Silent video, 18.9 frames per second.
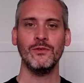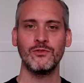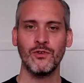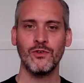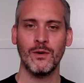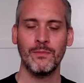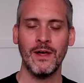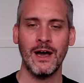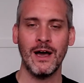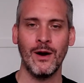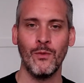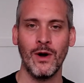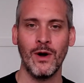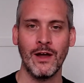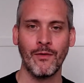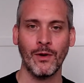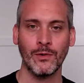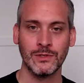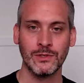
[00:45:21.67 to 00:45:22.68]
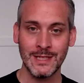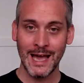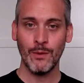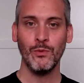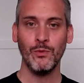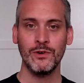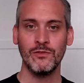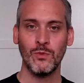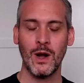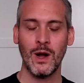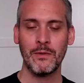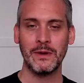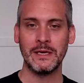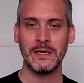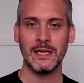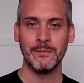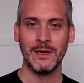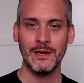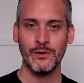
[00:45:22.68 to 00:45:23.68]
drop that," or whatever else, that would have worried him.